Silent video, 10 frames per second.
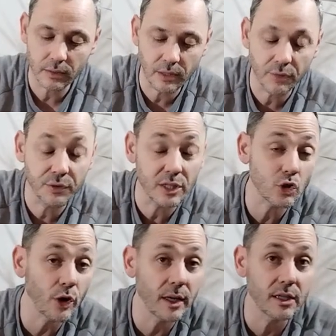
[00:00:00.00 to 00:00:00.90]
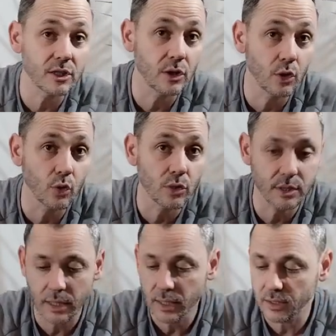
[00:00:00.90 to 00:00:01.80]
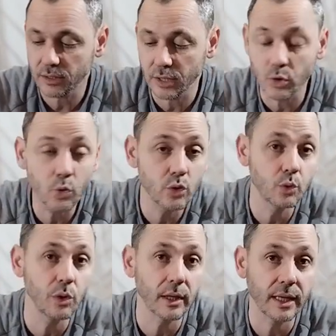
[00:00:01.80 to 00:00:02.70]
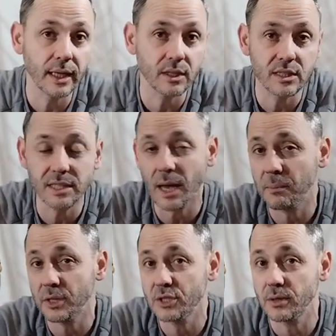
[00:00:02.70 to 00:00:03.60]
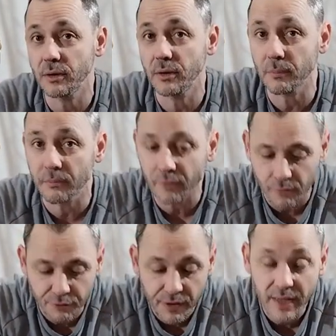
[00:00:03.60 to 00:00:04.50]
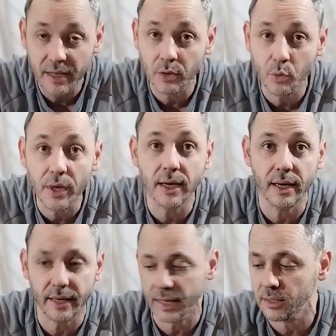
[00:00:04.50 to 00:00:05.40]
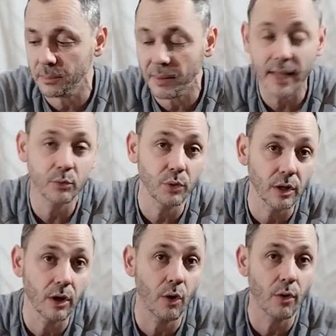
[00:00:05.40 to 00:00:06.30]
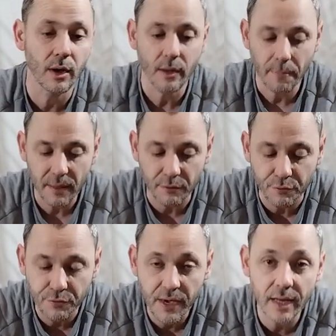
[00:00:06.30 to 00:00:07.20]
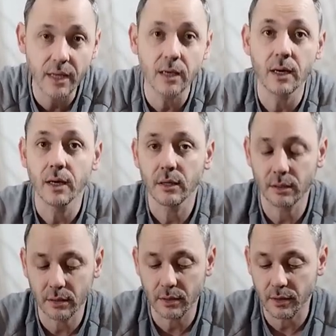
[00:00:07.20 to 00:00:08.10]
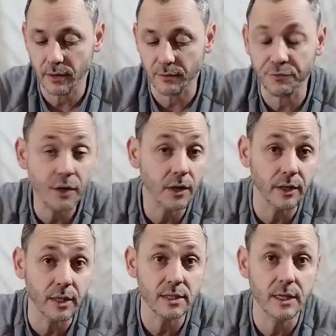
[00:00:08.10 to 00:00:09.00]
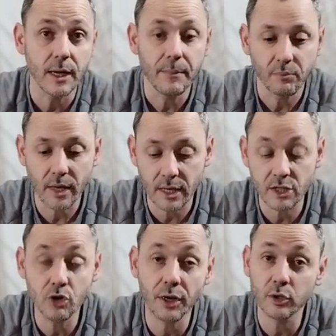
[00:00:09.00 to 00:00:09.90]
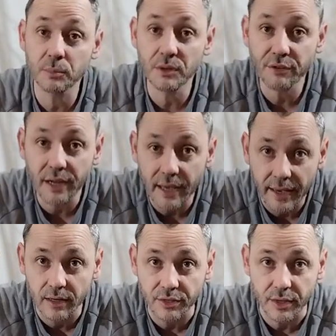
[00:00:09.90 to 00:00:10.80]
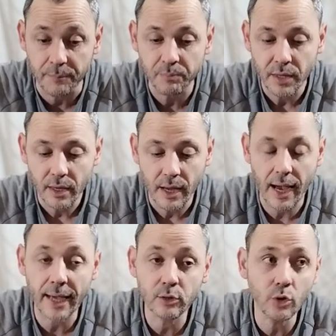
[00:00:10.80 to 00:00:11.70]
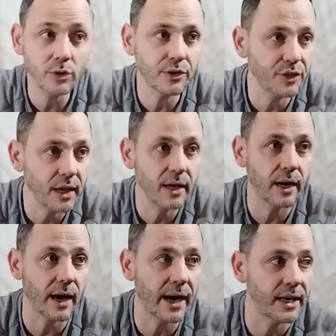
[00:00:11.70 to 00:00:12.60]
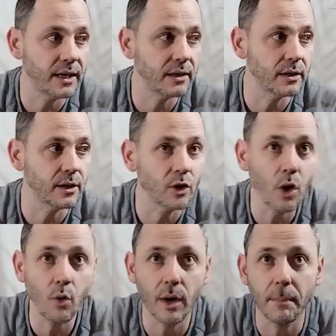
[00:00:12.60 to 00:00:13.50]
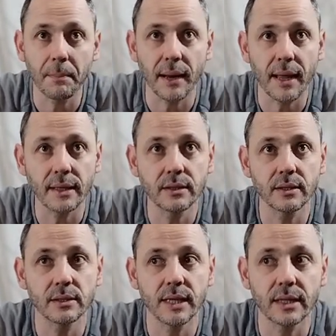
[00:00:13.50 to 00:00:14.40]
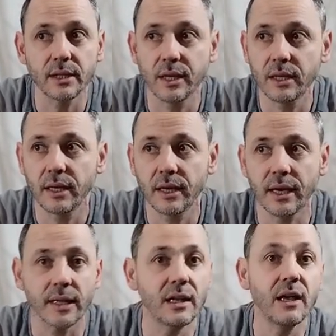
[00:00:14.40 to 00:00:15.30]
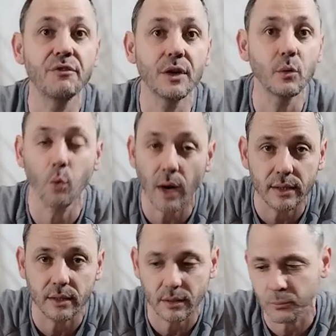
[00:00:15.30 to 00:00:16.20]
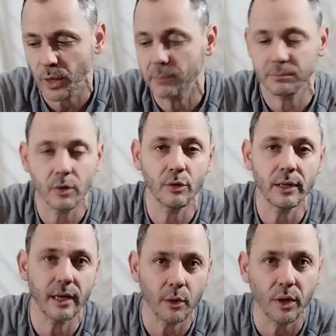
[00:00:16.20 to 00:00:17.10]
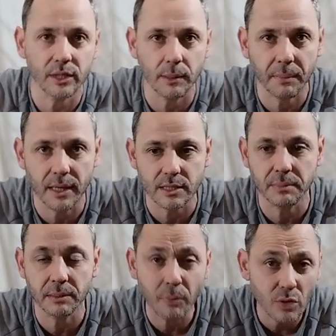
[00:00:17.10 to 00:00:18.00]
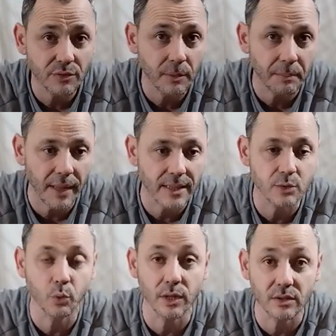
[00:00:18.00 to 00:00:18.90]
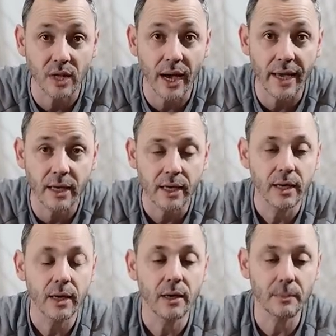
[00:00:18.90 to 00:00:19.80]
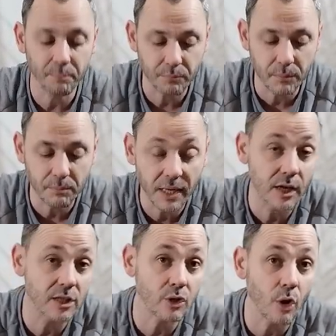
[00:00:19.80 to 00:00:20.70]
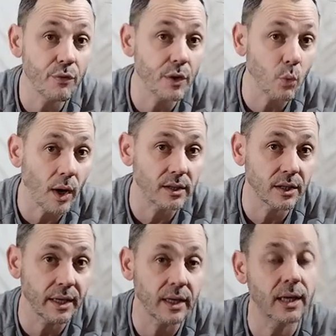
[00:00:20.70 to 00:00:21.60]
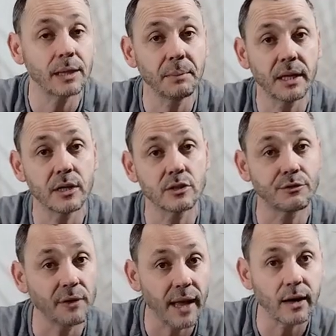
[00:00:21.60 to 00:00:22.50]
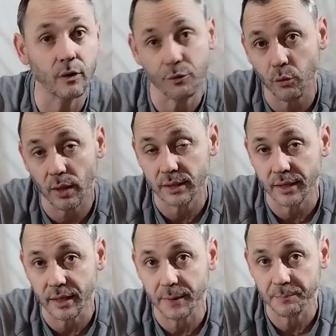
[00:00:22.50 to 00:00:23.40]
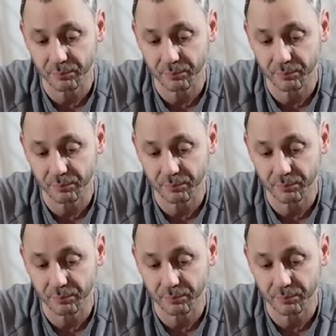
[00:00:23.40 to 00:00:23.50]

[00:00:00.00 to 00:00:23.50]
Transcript: If the soil is loose, the roots will get established very quickly and the plant will go very vigorous and it's going to be very healthy. I don't think I know a plant that can live in water. Well, only aquatic plants, but most of the plants will die because overwatering, not because of lack of watering.